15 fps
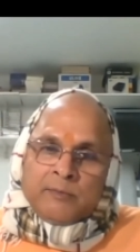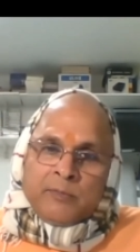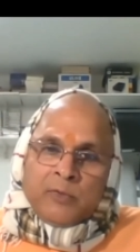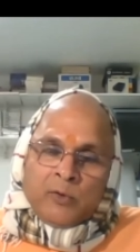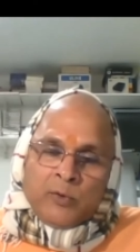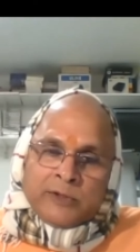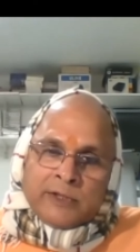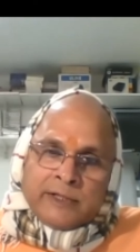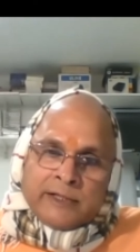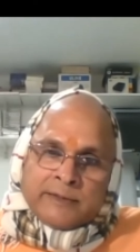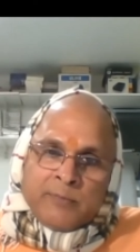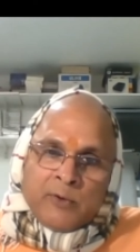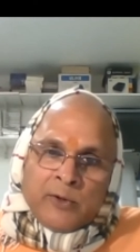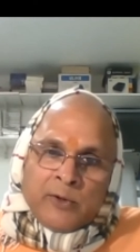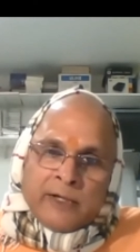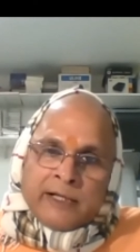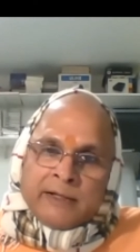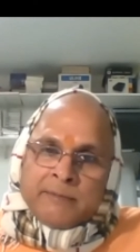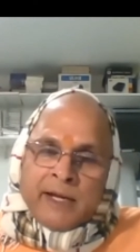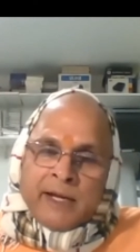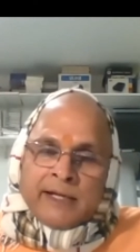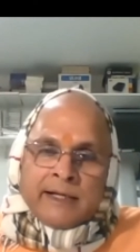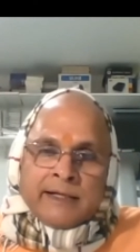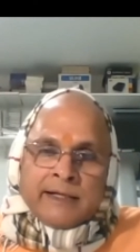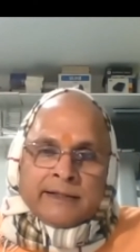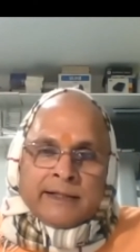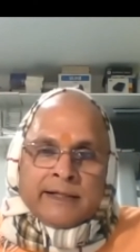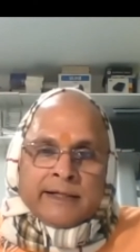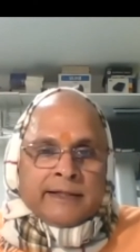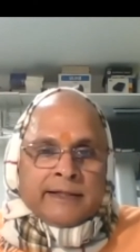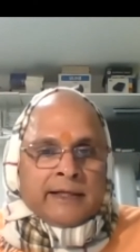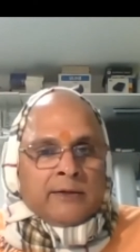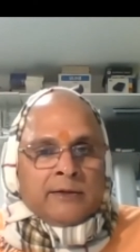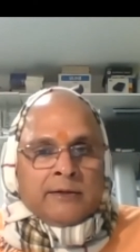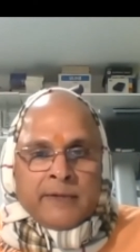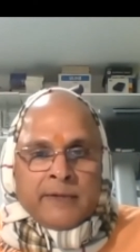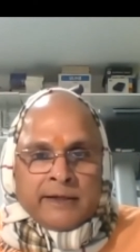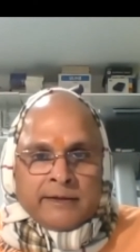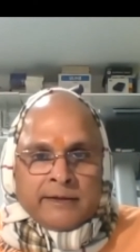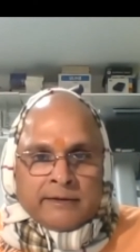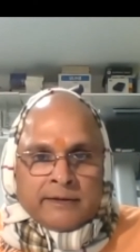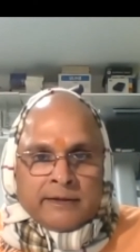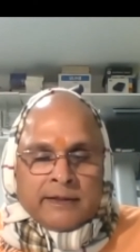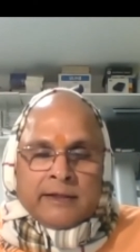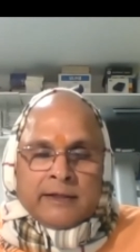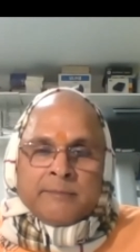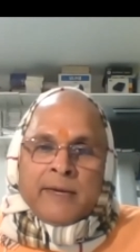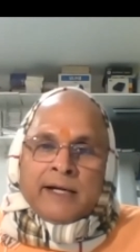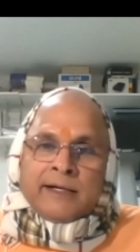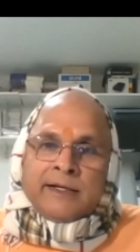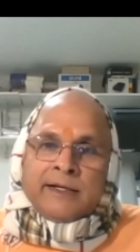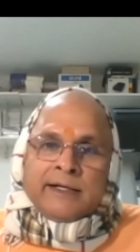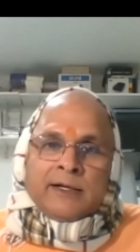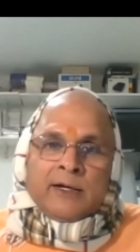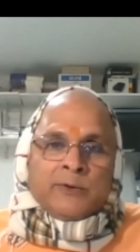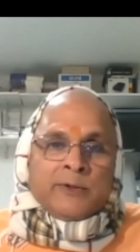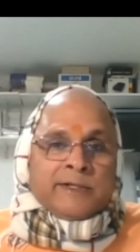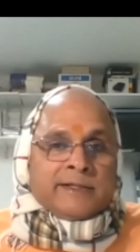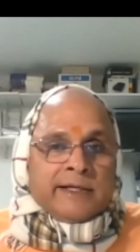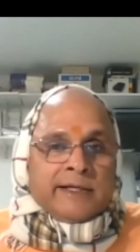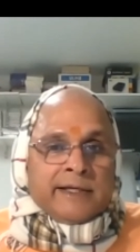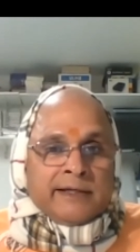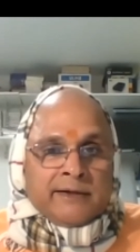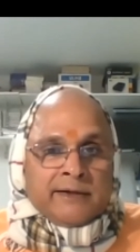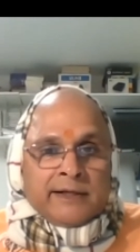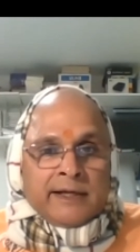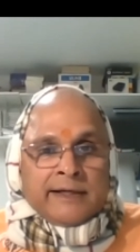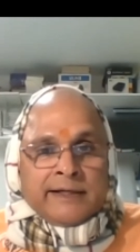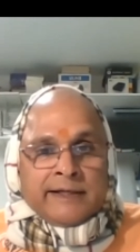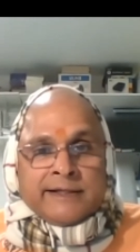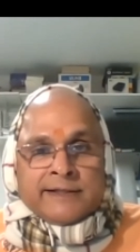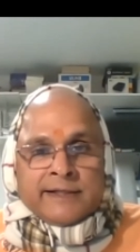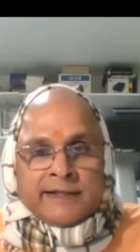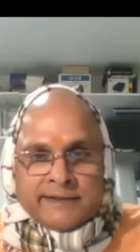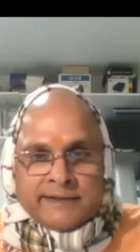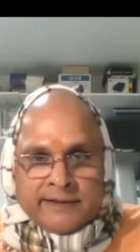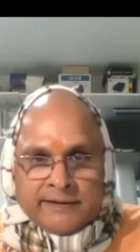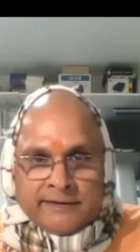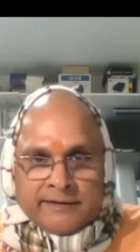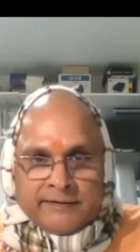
Whether it is body, mind and intellect, they're all matter. Matter is always inert and insentient.